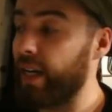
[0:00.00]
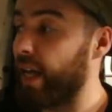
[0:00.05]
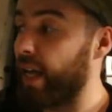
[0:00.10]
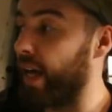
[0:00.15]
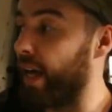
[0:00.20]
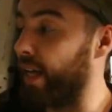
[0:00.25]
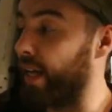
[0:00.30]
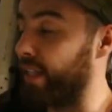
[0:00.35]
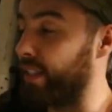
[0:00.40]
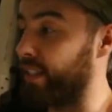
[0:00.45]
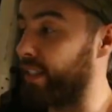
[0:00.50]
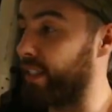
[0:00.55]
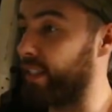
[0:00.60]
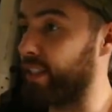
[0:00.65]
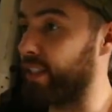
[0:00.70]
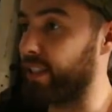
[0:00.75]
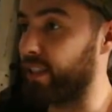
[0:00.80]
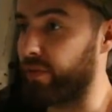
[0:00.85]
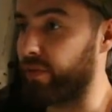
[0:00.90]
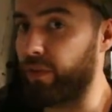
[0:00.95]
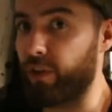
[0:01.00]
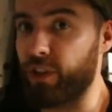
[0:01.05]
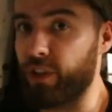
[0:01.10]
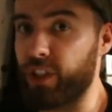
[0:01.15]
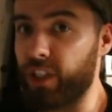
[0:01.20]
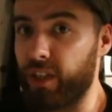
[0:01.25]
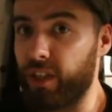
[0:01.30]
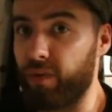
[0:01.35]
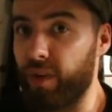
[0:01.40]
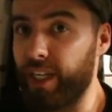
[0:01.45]
And since it's a first
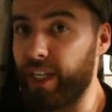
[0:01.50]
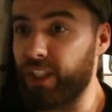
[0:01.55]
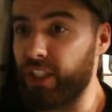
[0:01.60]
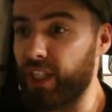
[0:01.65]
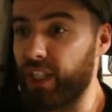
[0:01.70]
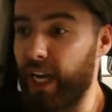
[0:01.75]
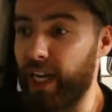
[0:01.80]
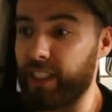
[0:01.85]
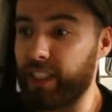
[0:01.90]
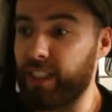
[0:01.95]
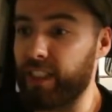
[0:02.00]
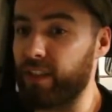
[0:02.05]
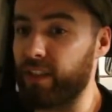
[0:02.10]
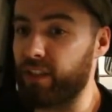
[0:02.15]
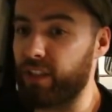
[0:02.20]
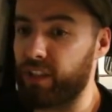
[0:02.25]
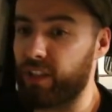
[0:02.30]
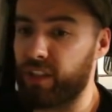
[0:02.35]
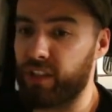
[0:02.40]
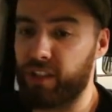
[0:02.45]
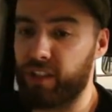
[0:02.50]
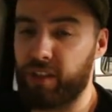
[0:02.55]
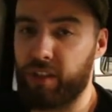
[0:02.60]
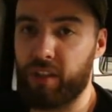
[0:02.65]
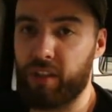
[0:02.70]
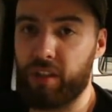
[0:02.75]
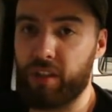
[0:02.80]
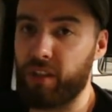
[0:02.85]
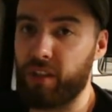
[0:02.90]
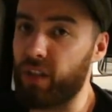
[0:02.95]
generation Acty, there's just
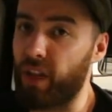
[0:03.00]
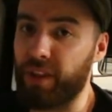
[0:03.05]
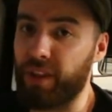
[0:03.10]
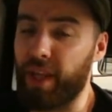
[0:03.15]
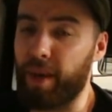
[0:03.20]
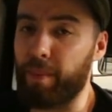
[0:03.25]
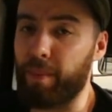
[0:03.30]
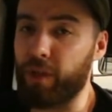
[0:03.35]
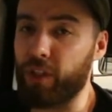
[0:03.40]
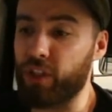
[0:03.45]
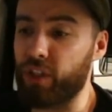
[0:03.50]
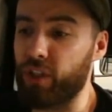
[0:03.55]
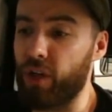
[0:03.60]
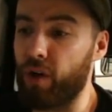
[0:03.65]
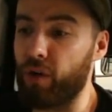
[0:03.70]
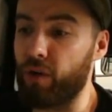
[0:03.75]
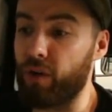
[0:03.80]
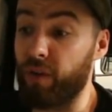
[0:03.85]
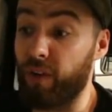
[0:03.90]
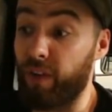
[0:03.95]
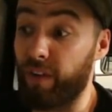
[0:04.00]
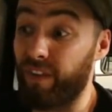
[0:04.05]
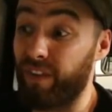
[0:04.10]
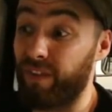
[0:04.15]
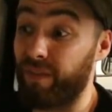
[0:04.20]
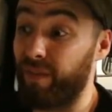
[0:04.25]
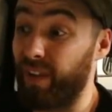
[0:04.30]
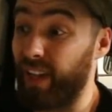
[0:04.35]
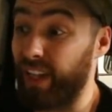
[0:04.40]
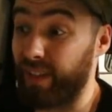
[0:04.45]
not that much known
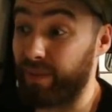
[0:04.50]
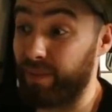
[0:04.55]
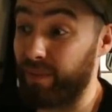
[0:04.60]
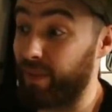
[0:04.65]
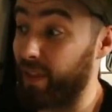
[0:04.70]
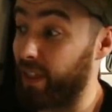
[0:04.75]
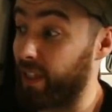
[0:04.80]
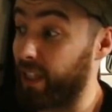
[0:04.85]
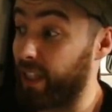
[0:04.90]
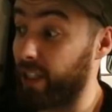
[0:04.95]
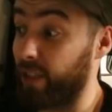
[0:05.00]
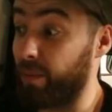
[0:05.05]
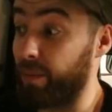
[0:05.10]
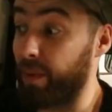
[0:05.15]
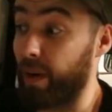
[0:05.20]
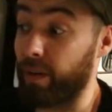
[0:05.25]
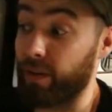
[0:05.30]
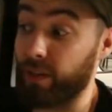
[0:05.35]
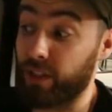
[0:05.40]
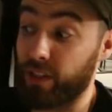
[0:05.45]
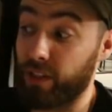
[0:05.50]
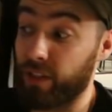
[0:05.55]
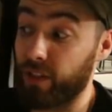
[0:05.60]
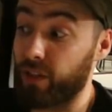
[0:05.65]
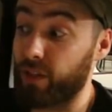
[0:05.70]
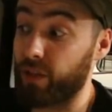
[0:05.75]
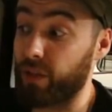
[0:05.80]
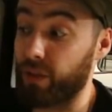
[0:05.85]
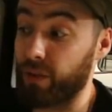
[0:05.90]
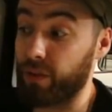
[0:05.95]
of it in comparison
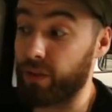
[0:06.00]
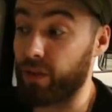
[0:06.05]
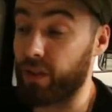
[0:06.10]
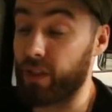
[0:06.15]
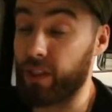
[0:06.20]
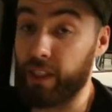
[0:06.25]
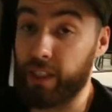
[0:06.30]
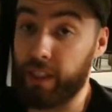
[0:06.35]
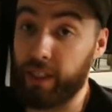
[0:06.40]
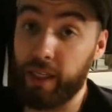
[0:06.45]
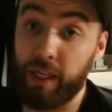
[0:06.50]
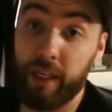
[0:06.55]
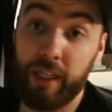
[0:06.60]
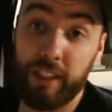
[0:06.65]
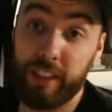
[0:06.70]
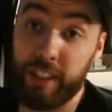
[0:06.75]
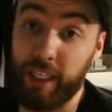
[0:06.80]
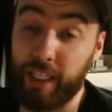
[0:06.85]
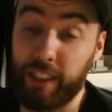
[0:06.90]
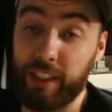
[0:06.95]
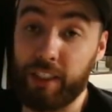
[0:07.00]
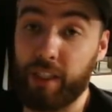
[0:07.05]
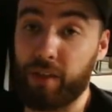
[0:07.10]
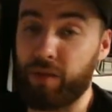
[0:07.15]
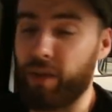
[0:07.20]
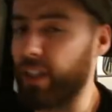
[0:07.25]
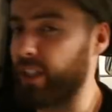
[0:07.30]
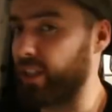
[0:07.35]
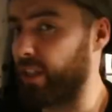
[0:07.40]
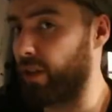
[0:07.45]
to the second
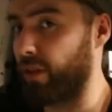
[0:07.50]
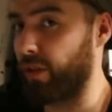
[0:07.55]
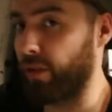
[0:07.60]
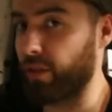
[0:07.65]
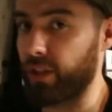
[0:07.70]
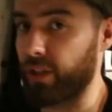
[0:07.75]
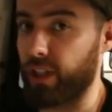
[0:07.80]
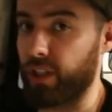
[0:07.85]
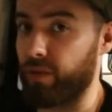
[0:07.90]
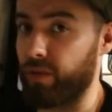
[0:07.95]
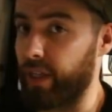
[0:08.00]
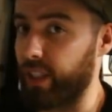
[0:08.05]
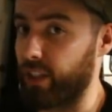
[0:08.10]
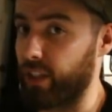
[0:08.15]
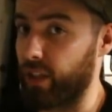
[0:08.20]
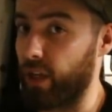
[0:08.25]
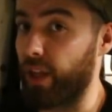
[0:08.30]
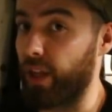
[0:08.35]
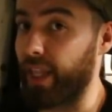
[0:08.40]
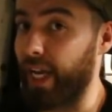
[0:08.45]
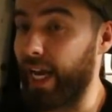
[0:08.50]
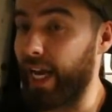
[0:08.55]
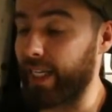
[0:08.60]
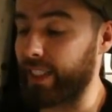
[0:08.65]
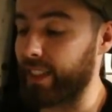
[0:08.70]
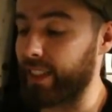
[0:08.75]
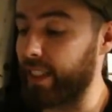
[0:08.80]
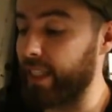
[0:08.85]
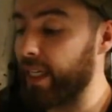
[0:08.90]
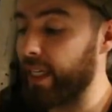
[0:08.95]
generation and third generation Honda
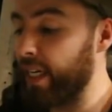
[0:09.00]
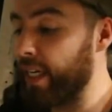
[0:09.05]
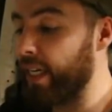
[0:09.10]
Acty.